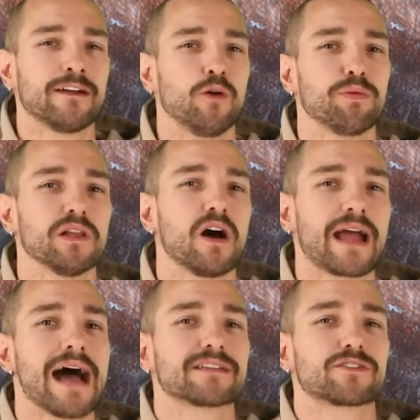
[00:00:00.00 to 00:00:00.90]

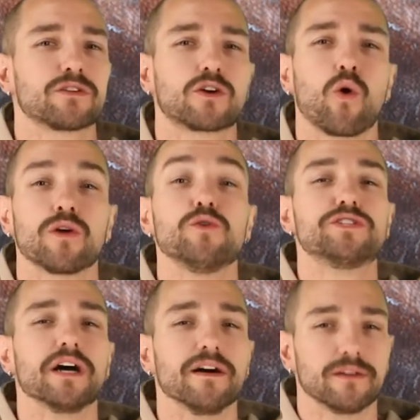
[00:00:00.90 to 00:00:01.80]
Anoplogaster
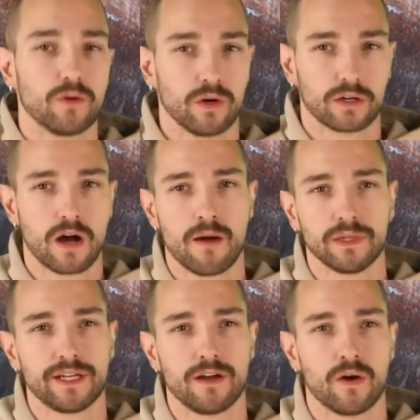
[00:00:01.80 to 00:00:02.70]
cornuta, or
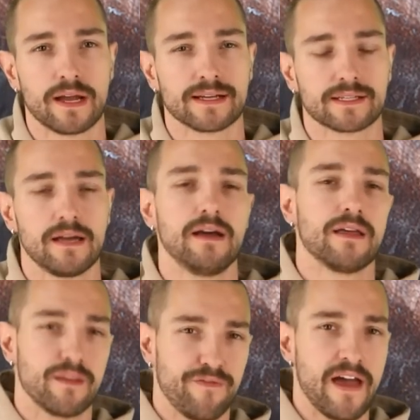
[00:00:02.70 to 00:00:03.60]
commonly known as the